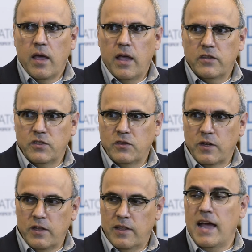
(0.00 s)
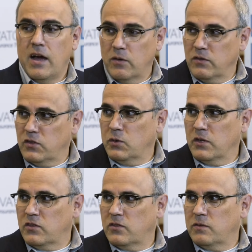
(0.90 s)
It's in the cloud, so
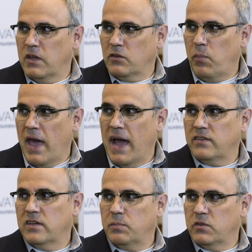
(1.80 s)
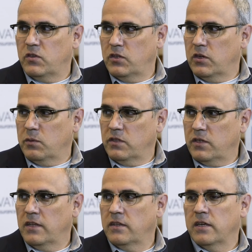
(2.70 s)
it's backed up, it's
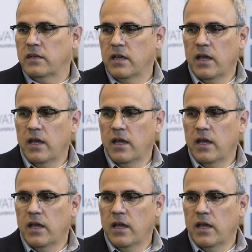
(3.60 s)
geo-redundant.